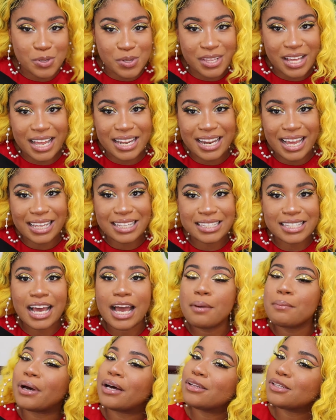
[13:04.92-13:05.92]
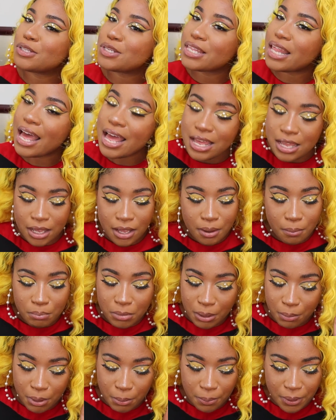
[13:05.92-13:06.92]
do that next time, I'll do that,
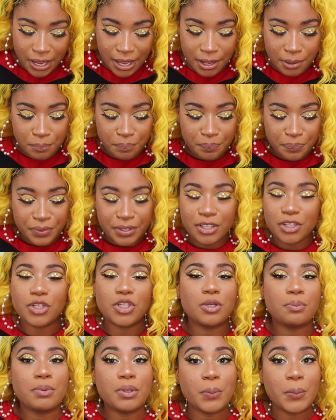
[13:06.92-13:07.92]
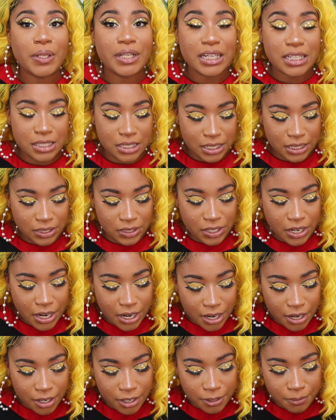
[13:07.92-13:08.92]
blah, blah, blah. You should be willing to
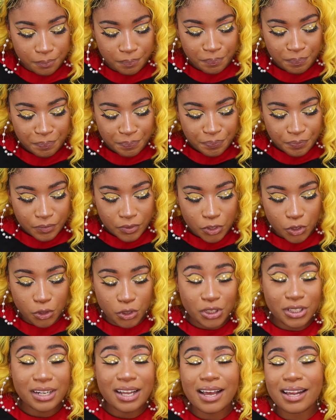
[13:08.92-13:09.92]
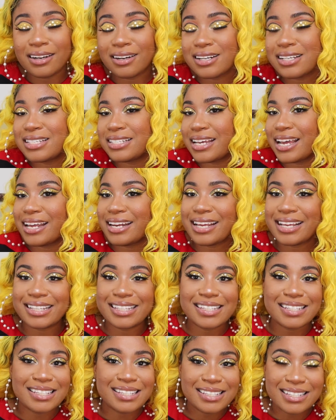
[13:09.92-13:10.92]
learn. You should understand
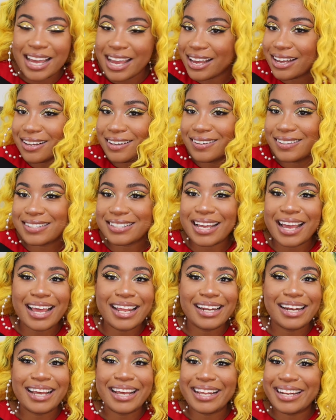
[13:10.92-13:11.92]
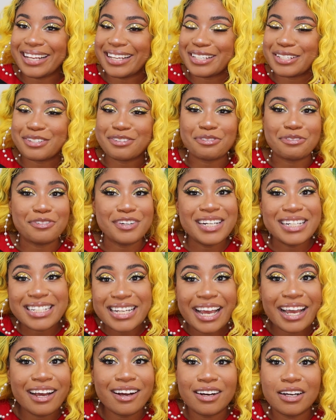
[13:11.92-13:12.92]
it's sales and it is
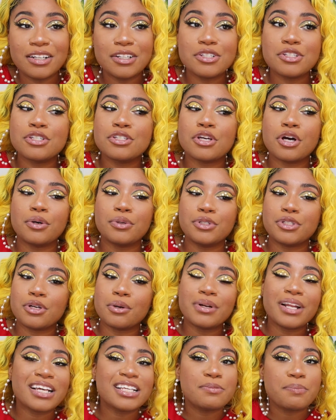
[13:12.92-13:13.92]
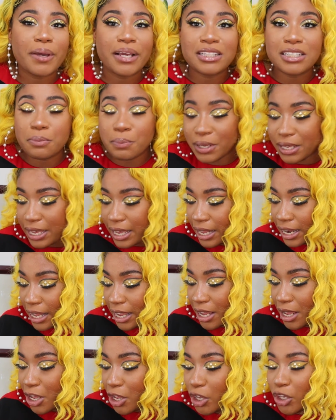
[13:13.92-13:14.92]
retail, so don't expect to be
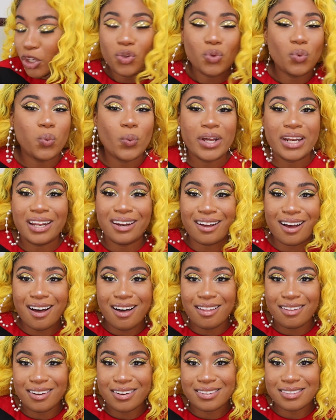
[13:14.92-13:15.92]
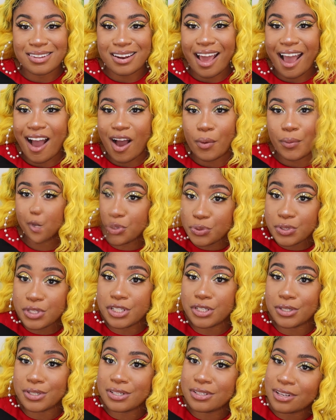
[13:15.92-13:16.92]
getting $20 an hour. Introduce
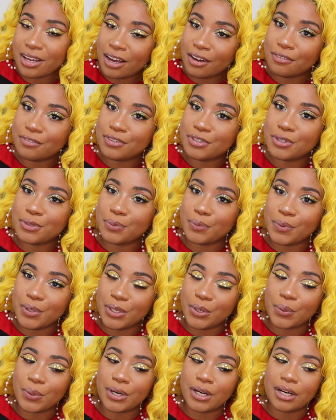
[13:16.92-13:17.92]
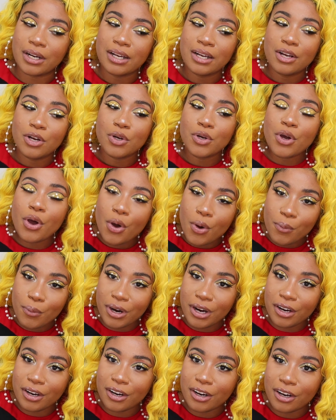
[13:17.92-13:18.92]
yourself to your
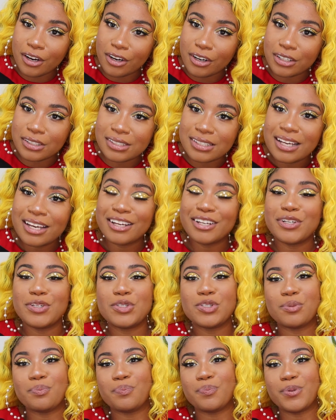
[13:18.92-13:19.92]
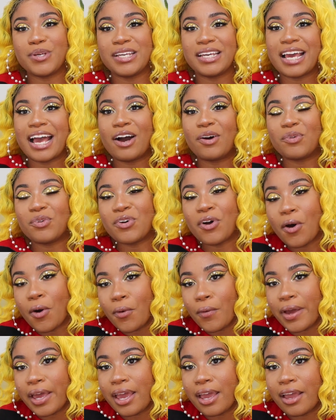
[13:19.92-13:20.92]
coworkers. You should be
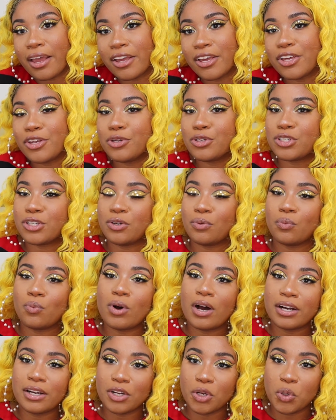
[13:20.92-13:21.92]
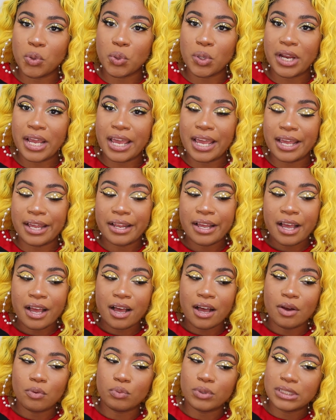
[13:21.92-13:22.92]
outgoing. You should want to create
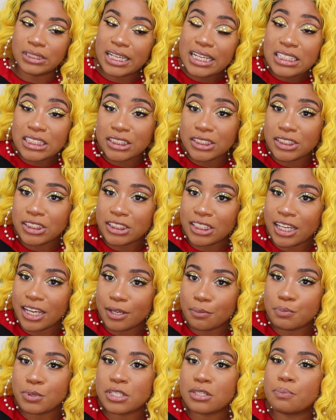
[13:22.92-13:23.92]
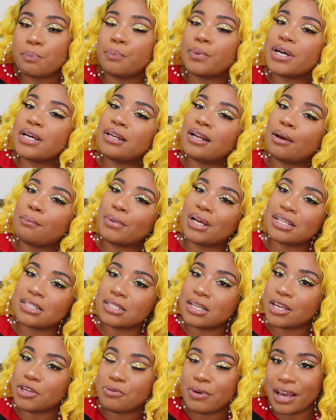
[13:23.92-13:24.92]
relationships, but I'm not
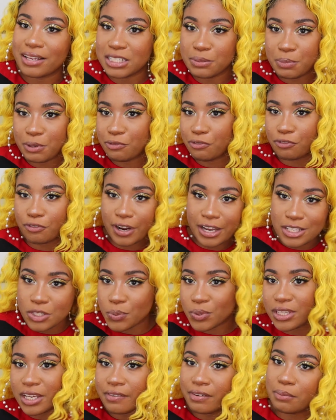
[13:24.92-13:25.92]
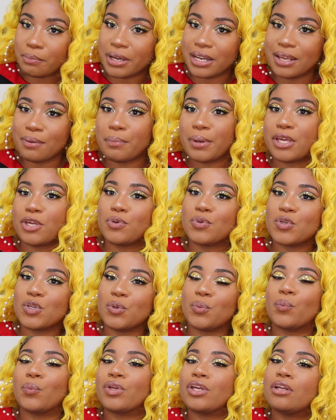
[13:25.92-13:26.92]
saying you have to be friends with everybody, but you
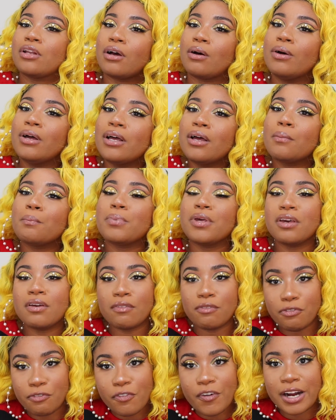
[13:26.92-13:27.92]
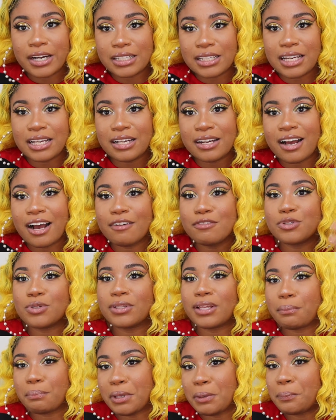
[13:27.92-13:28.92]
should, you know, be friendly enough so
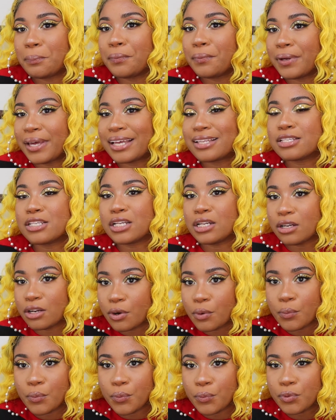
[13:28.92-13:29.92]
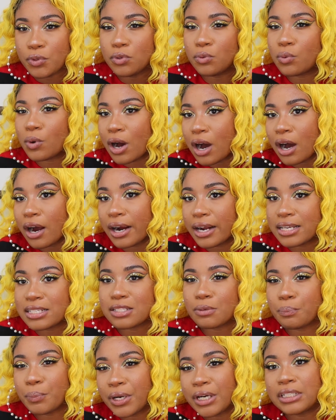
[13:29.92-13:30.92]
that people get to know who you are
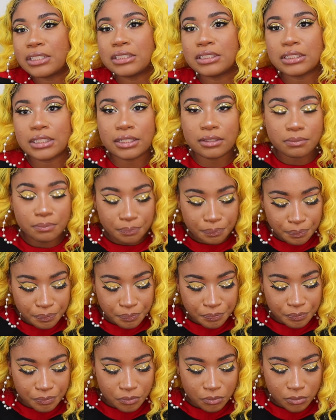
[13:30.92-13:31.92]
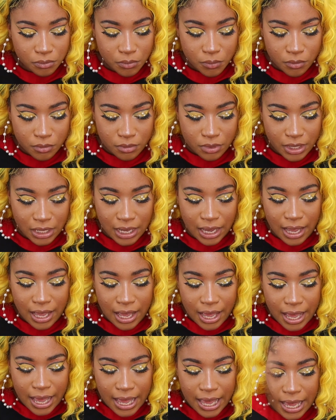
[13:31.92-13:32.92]
as a person.
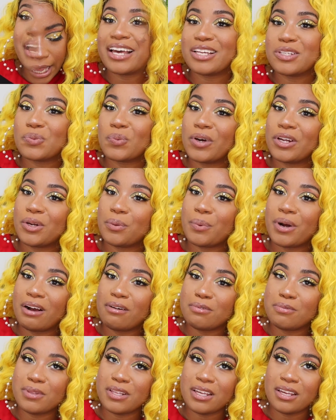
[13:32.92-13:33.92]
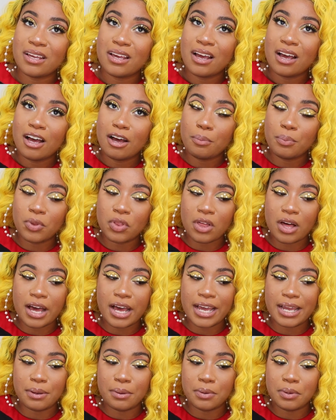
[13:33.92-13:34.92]
You guys want to probably
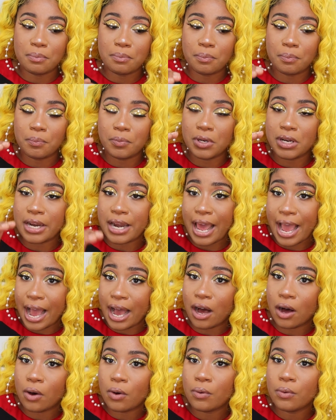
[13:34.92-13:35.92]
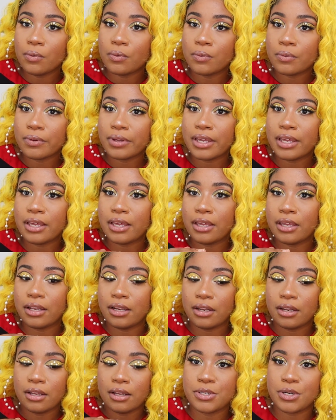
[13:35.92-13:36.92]
apply now,
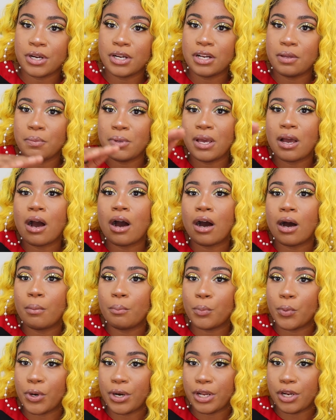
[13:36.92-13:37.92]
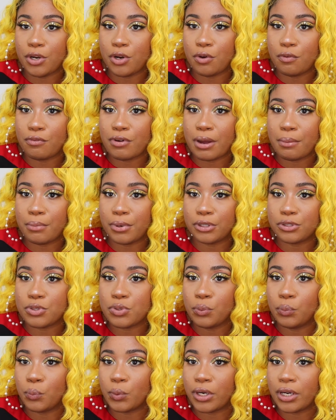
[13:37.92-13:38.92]
and you're going to be onboarded November
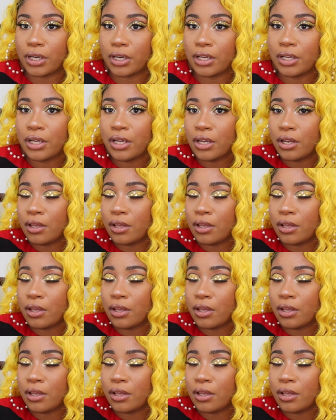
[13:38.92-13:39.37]
to work